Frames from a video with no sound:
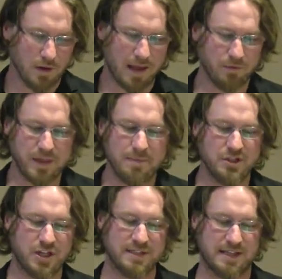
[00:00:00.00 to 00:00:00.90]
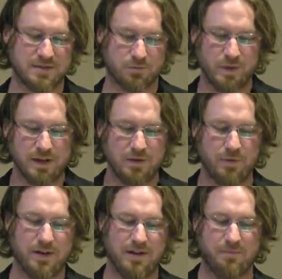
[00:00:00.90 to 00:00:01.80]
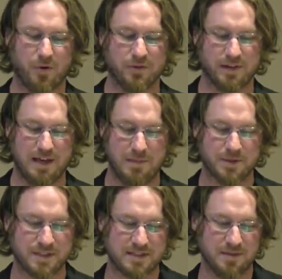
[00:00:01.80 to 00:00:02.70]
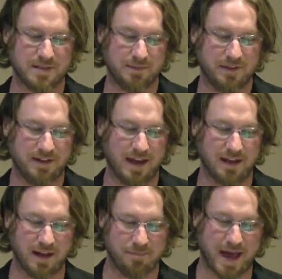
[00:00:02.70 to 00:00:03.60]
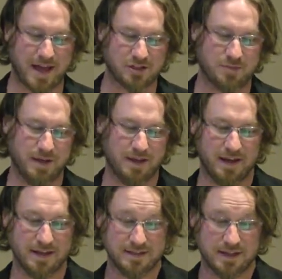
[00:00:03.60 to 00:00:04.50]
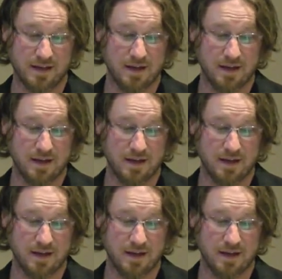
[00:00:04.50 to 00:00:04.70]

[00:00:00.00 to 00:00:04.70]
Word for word: And with images, it's really, really important to keep your systems up to date and patched because